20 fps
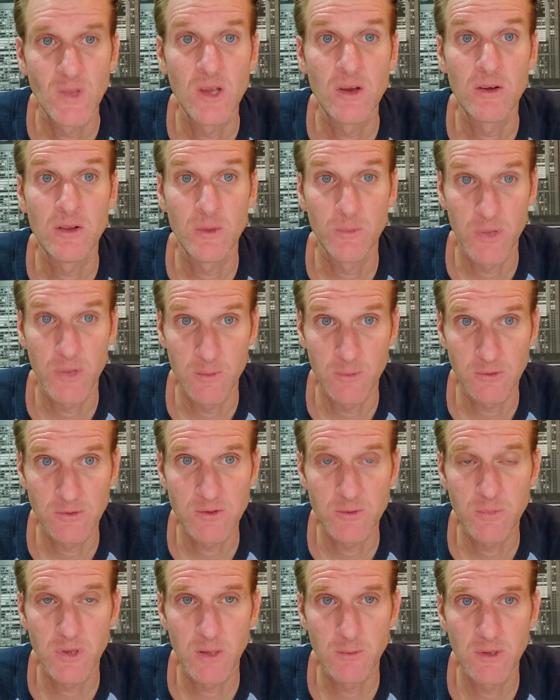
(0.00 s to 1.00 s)
You're in the People's
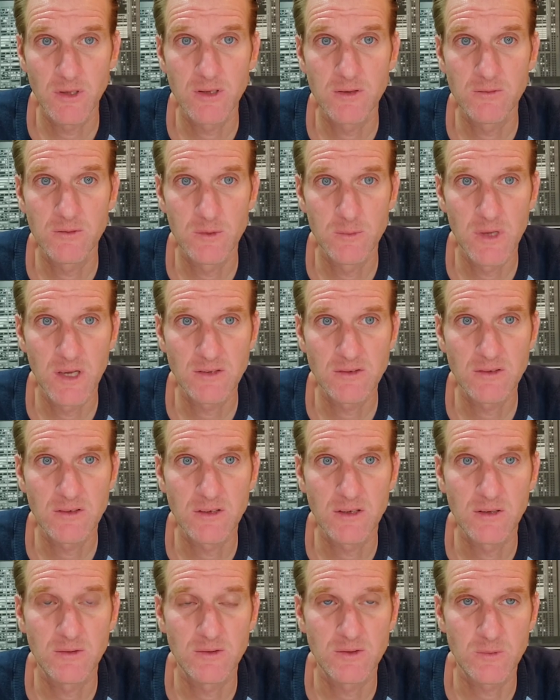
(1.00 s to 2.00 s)
Republic of New
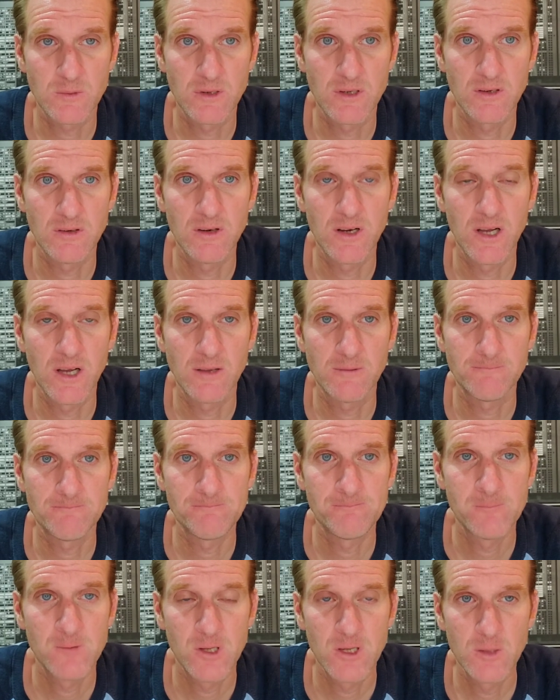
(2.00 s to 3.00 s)
Mexico is where you're at.
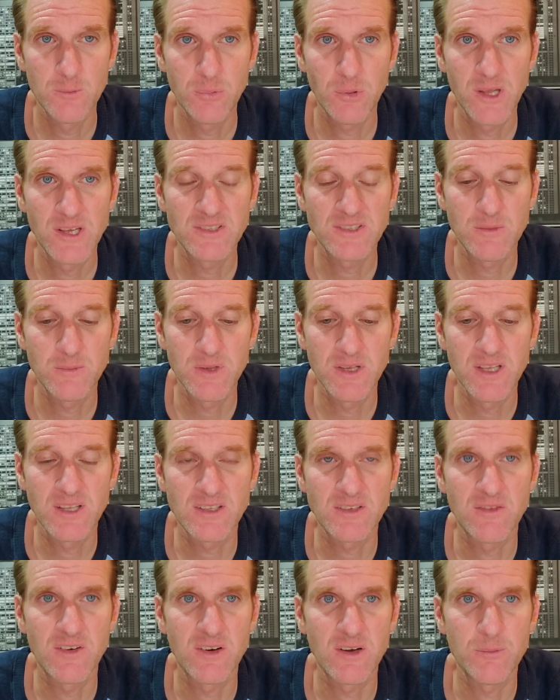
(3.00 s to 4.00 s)
Good place to be.
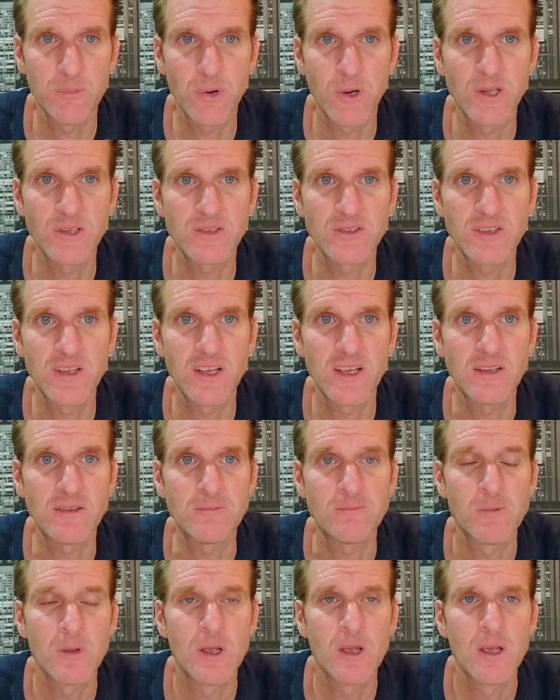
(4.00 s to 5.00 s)
It's a very pretty
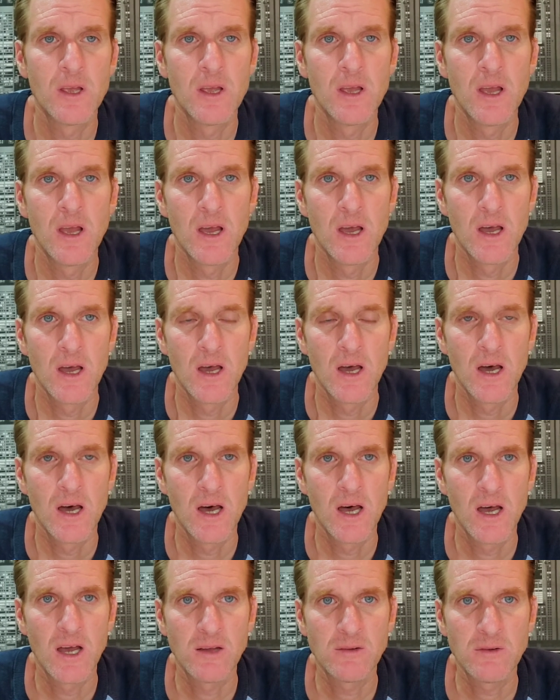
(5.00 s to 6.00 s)
state.
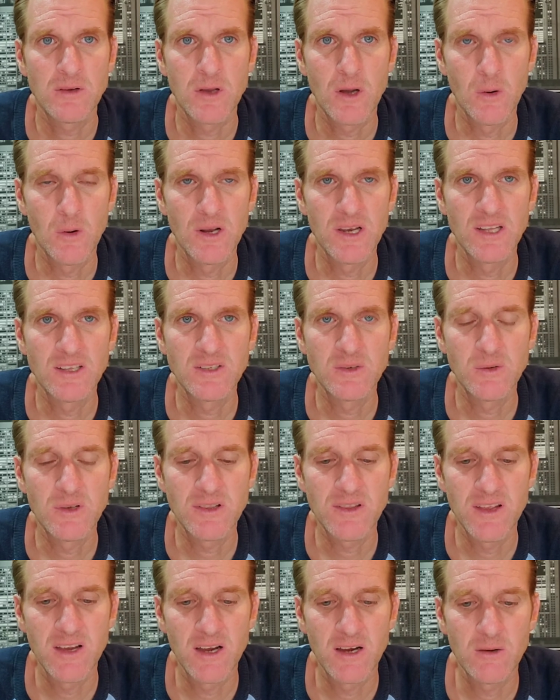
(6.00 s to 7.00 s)
Going into
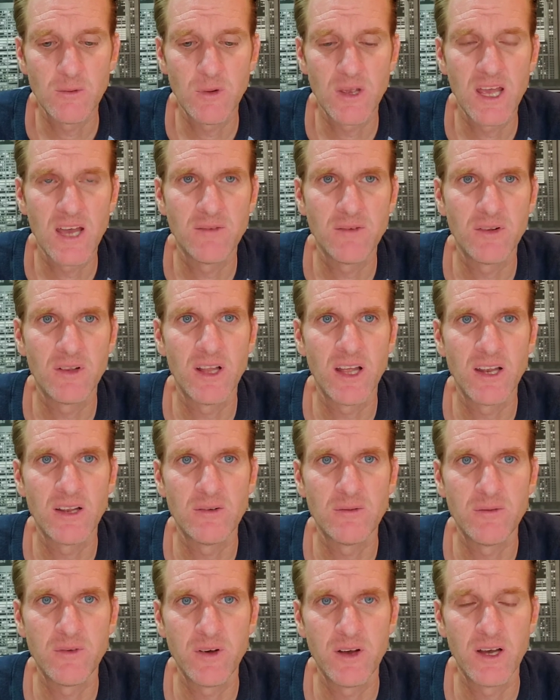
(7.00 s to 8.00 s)
it there, we have a lot
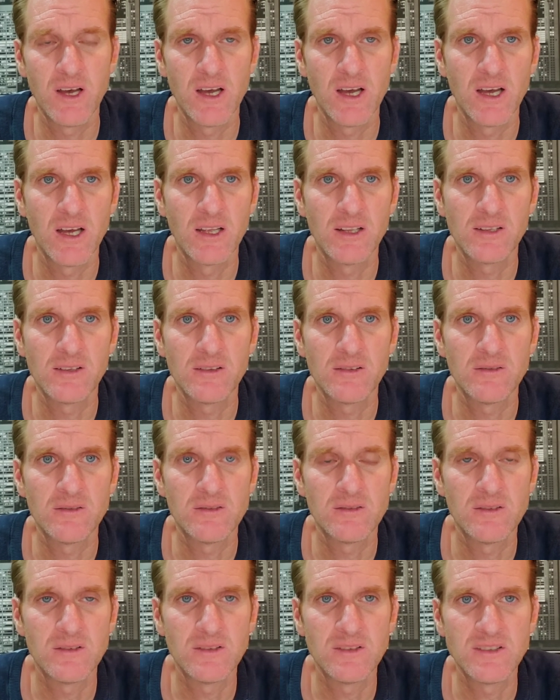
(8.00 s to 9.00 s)
of
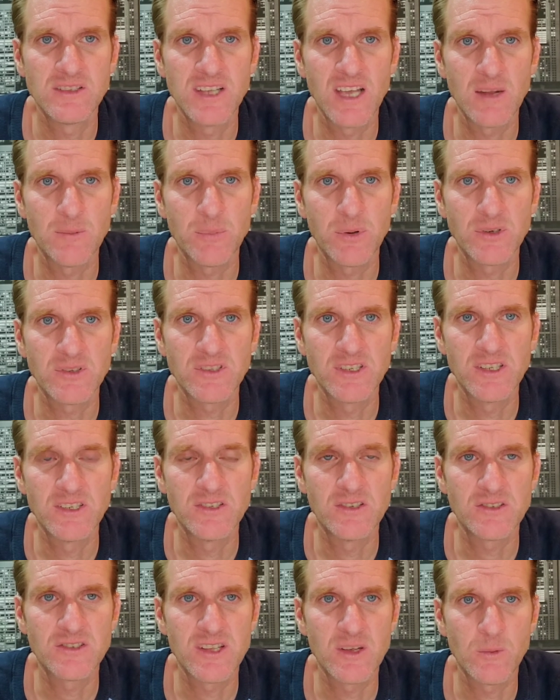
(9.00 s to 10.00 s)
debt
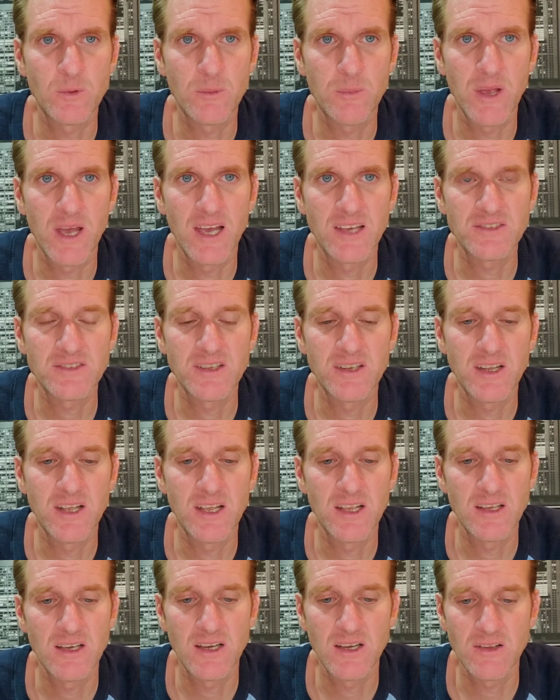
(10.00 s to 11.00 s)
procedures that were passed
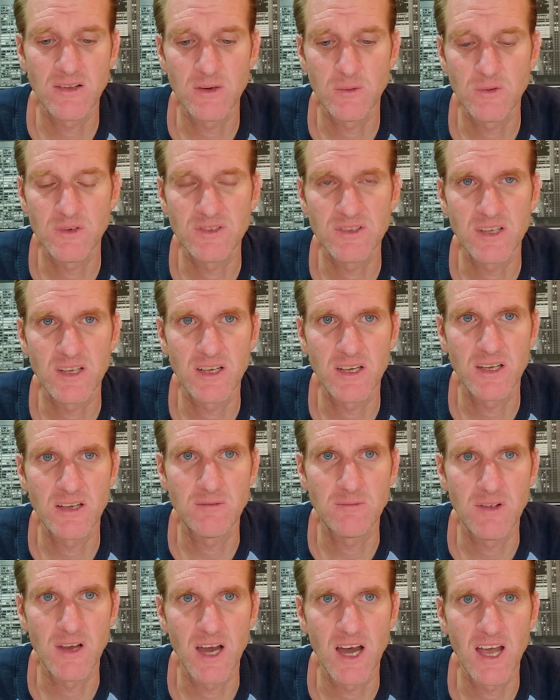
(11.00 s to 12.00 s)
today. There was
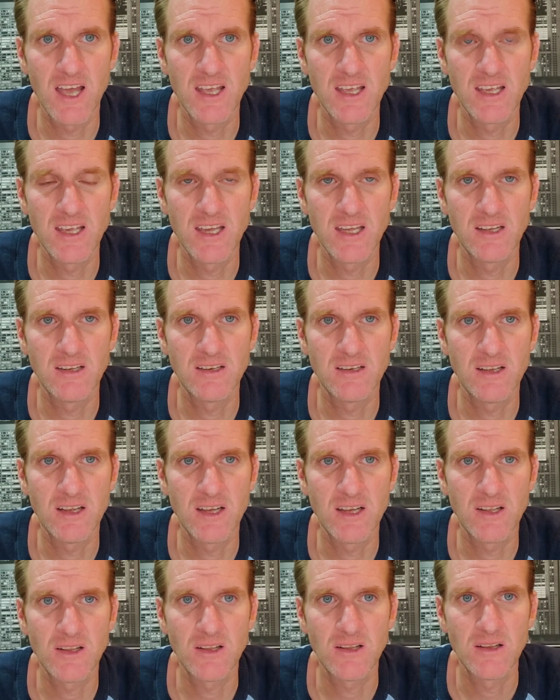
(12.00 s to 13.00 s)
a
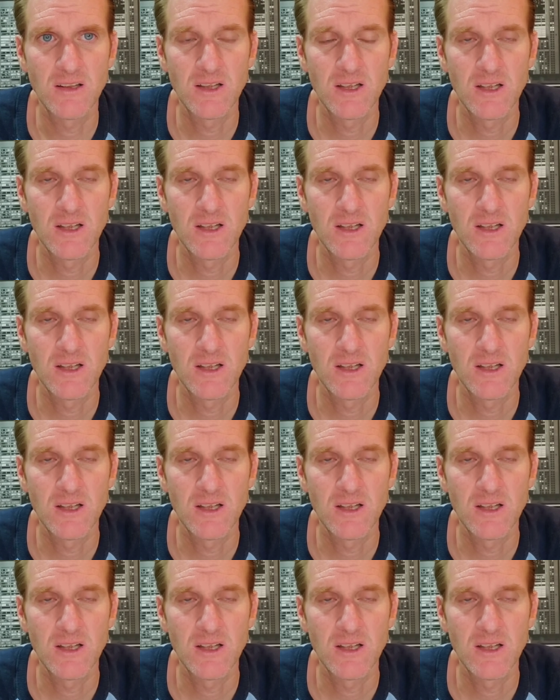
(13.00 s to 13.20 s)
high-end